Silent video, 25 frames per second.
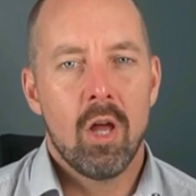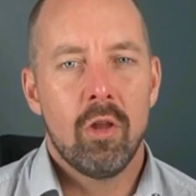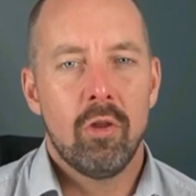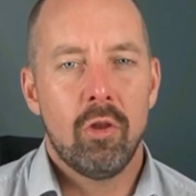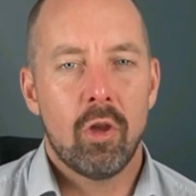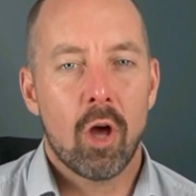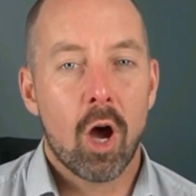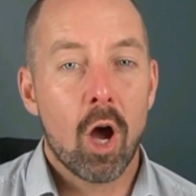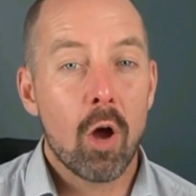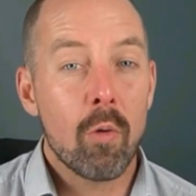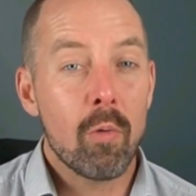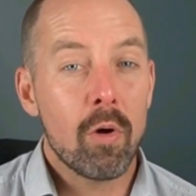
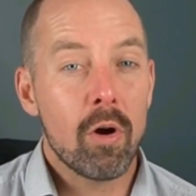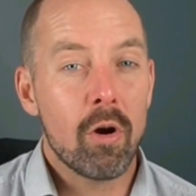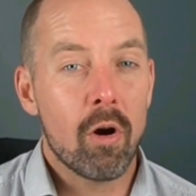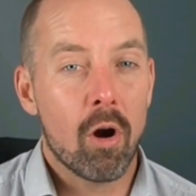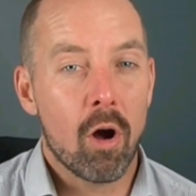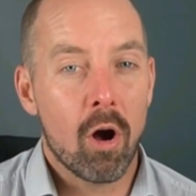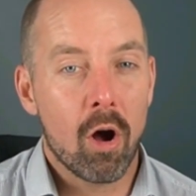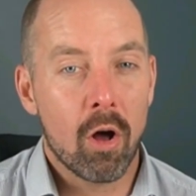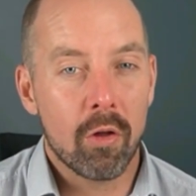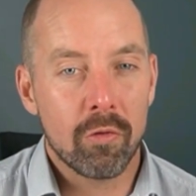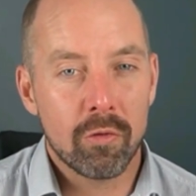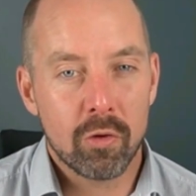Now we're
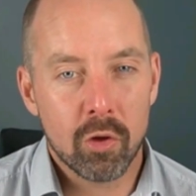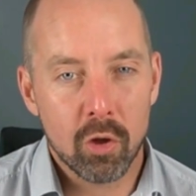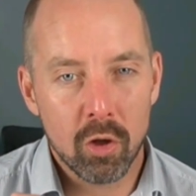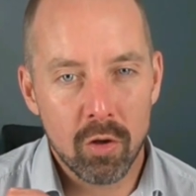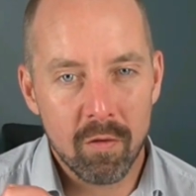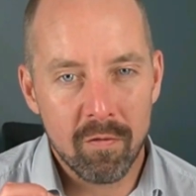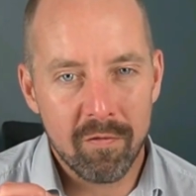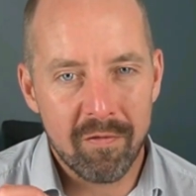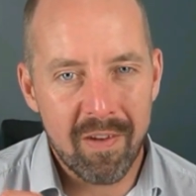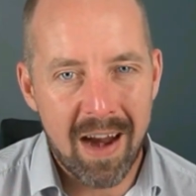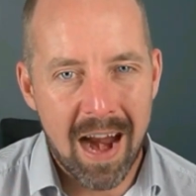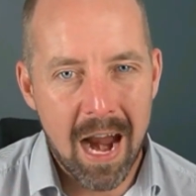on to
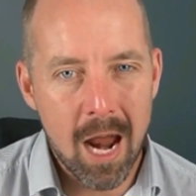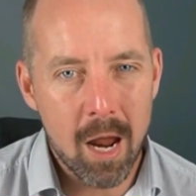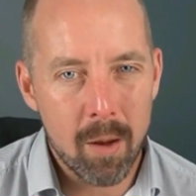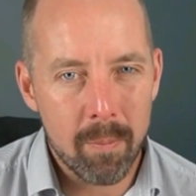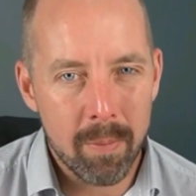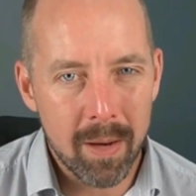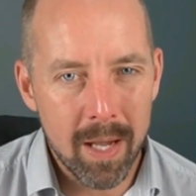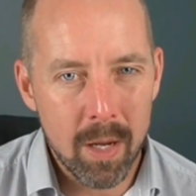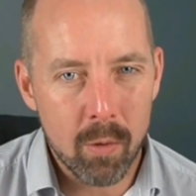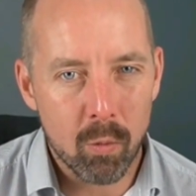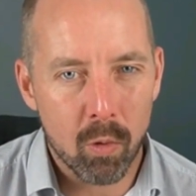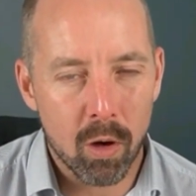
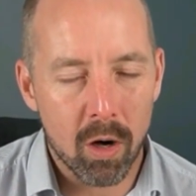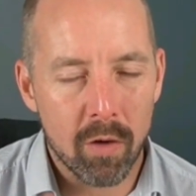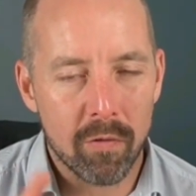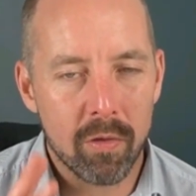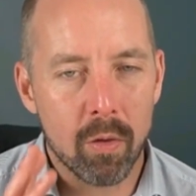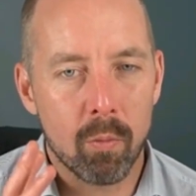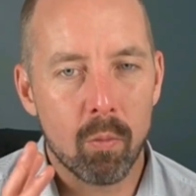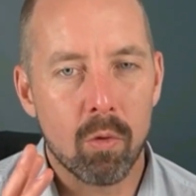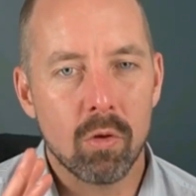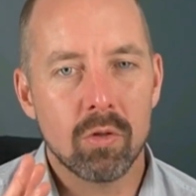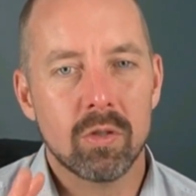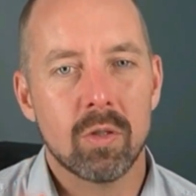invariably one of
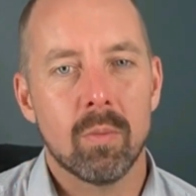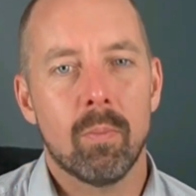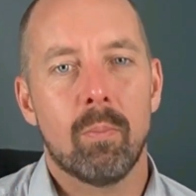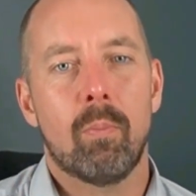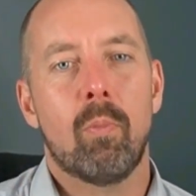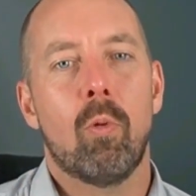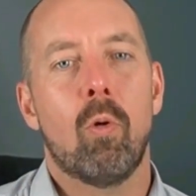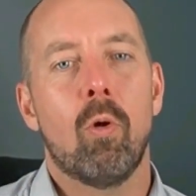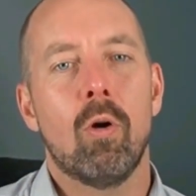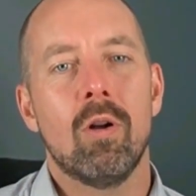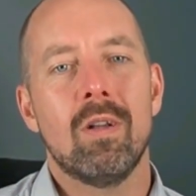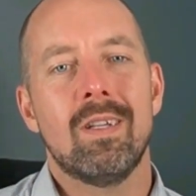the most
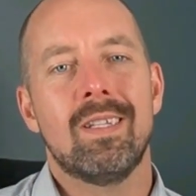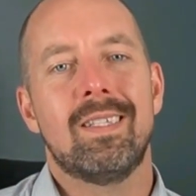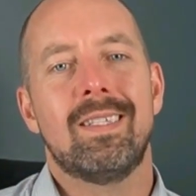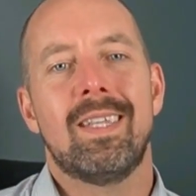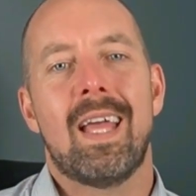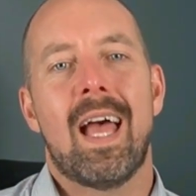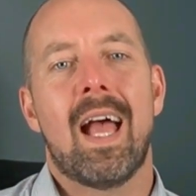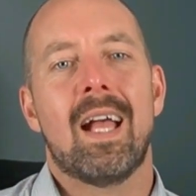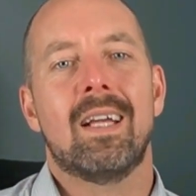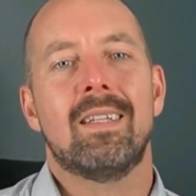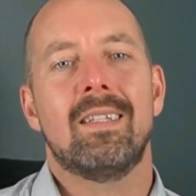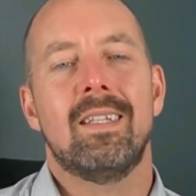important
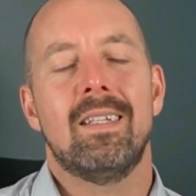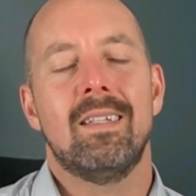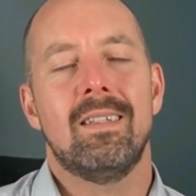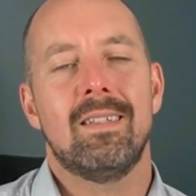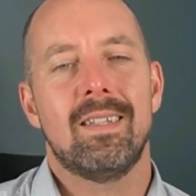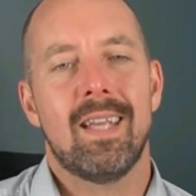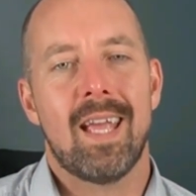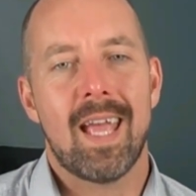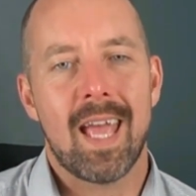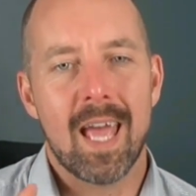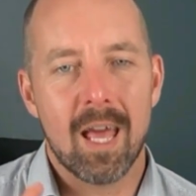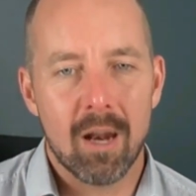
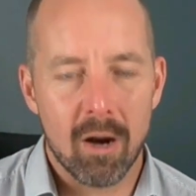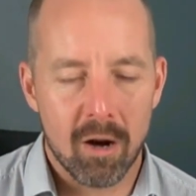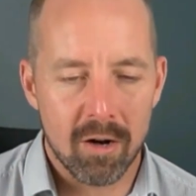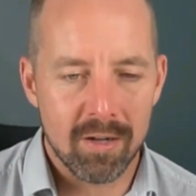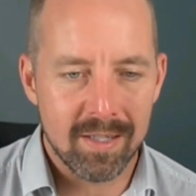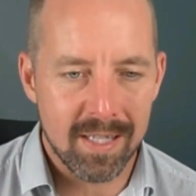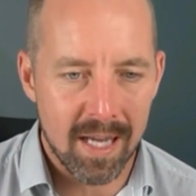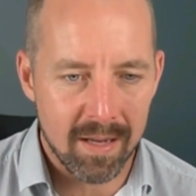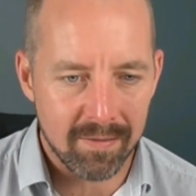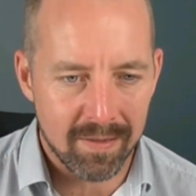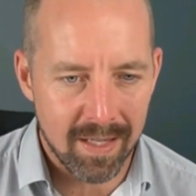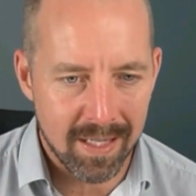sections in our
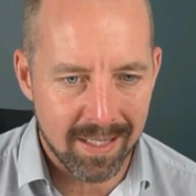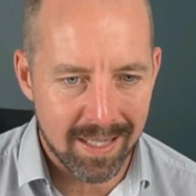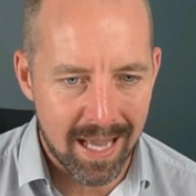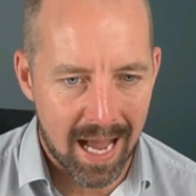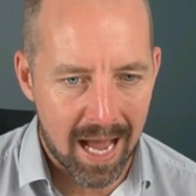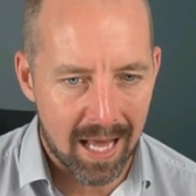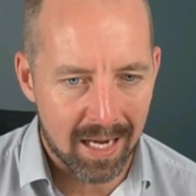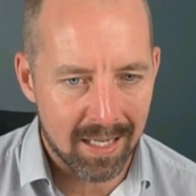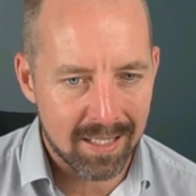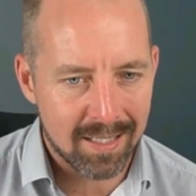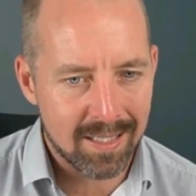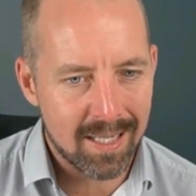safety
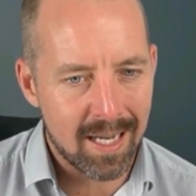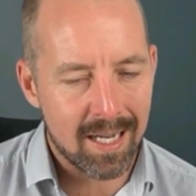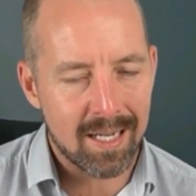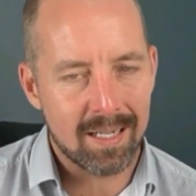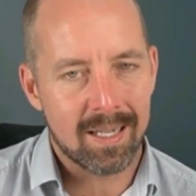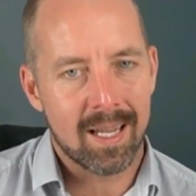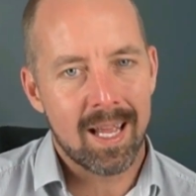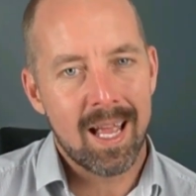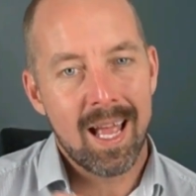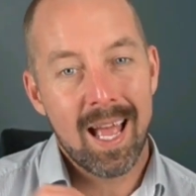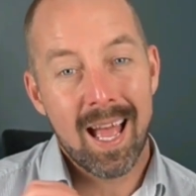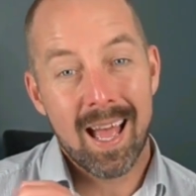data
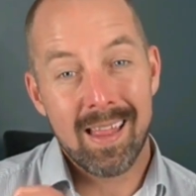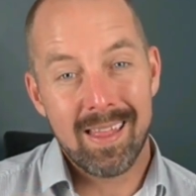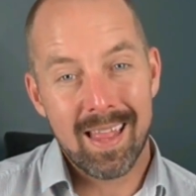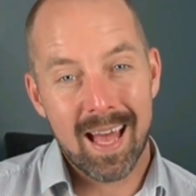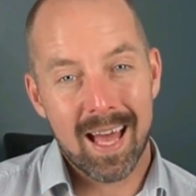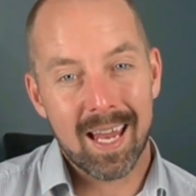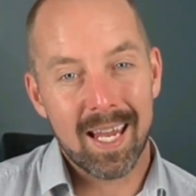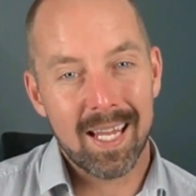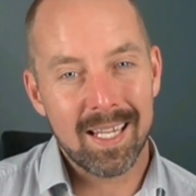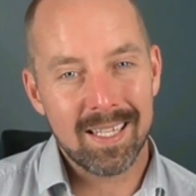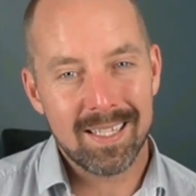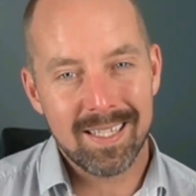sheet, and
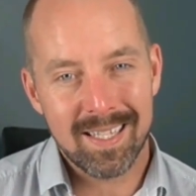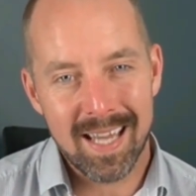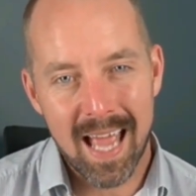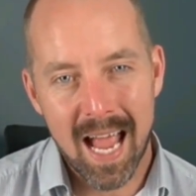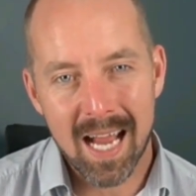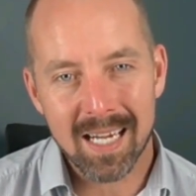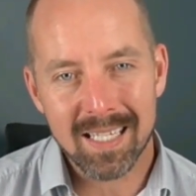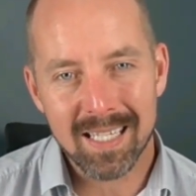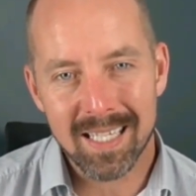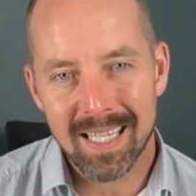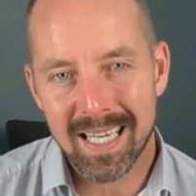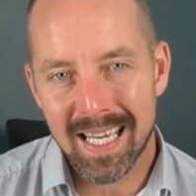that is
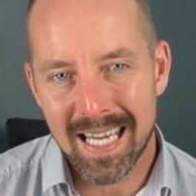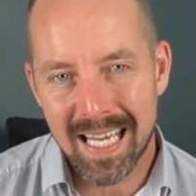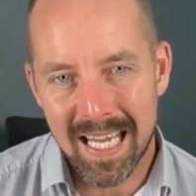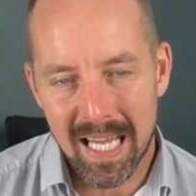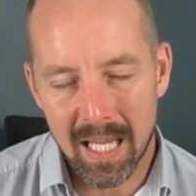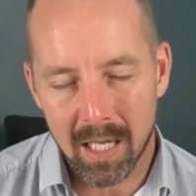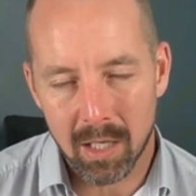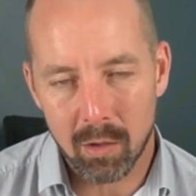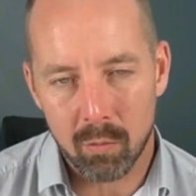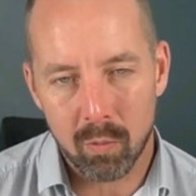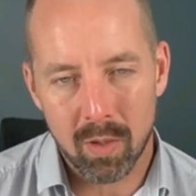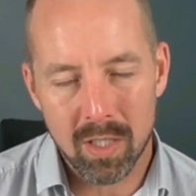section
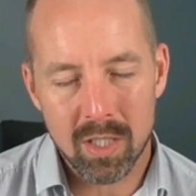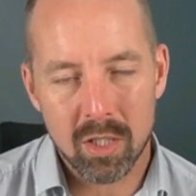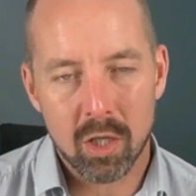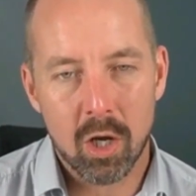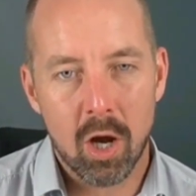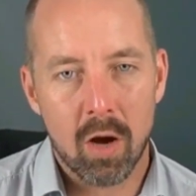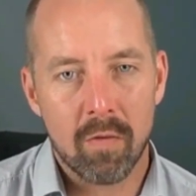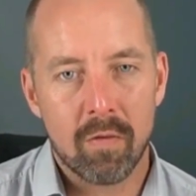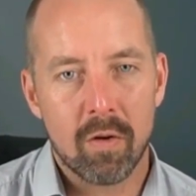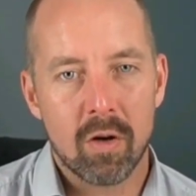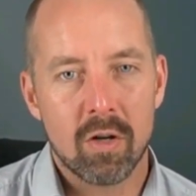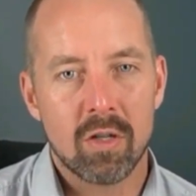8, which
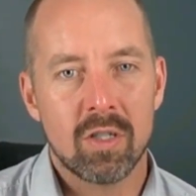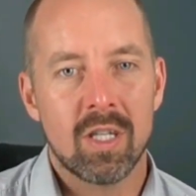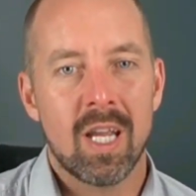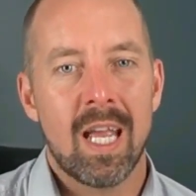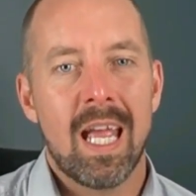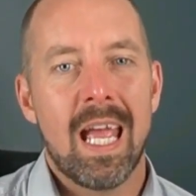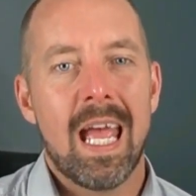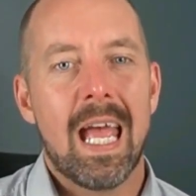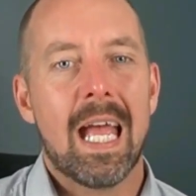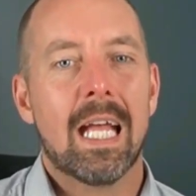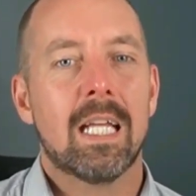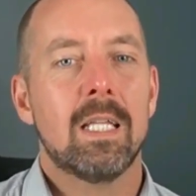covers
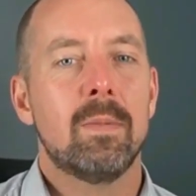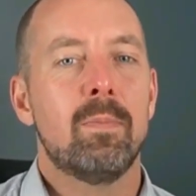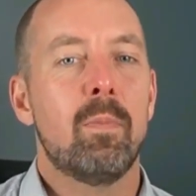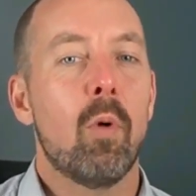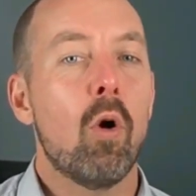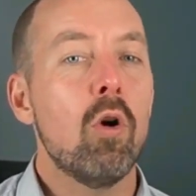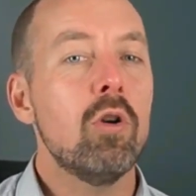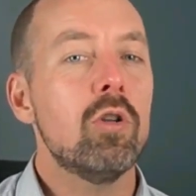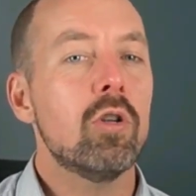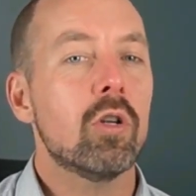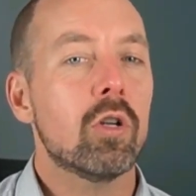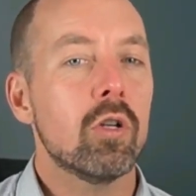
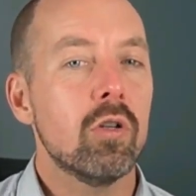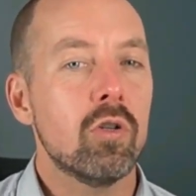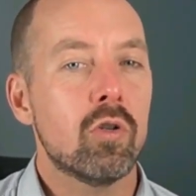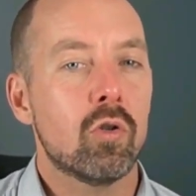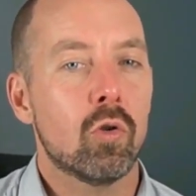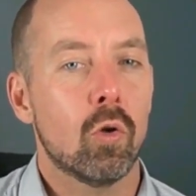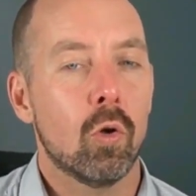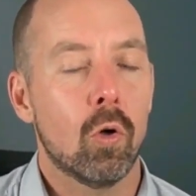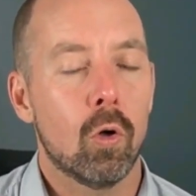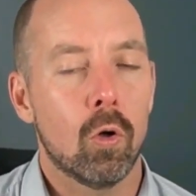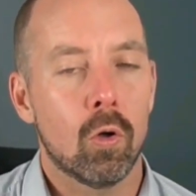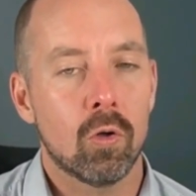exposure
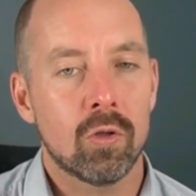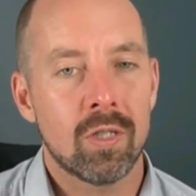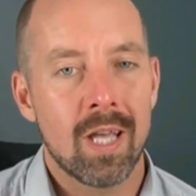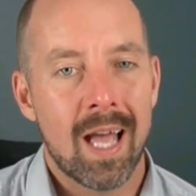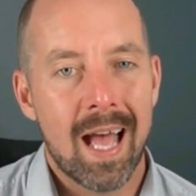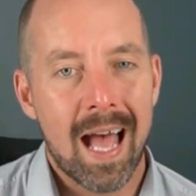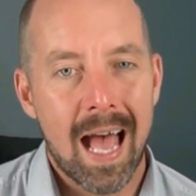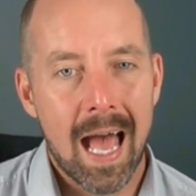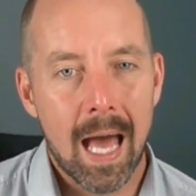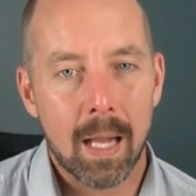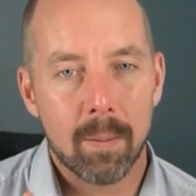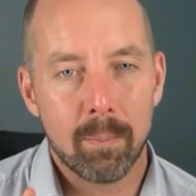controls
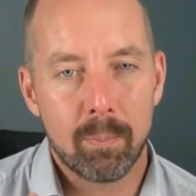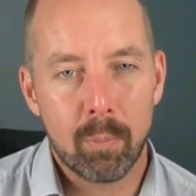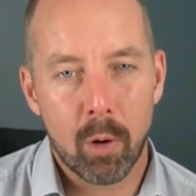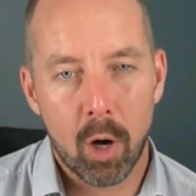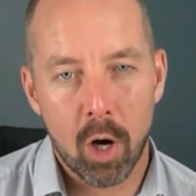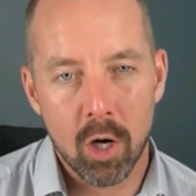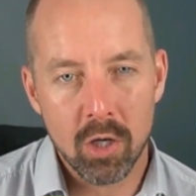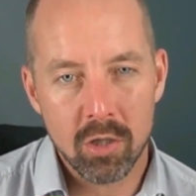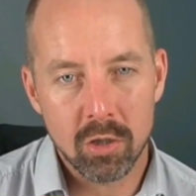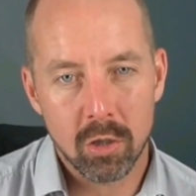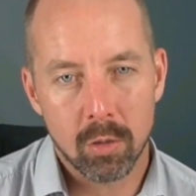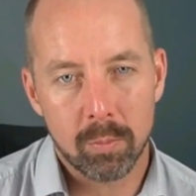and
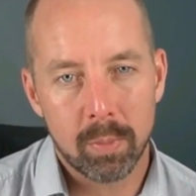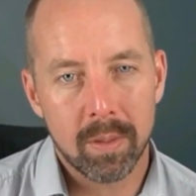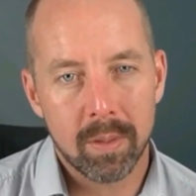personal